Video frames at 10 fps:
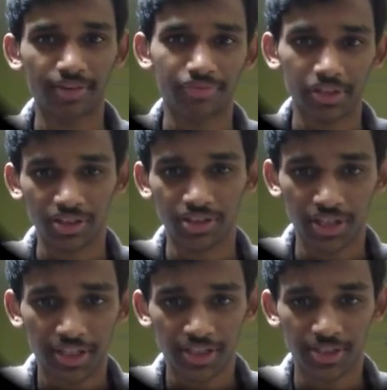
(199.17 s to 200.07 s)
infested
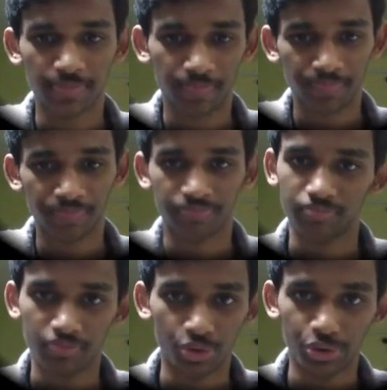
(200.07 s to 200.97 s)
sites
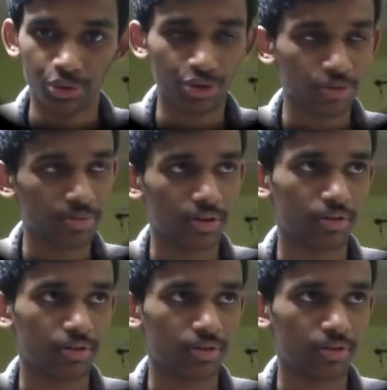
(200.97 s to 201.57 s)
no YouTube,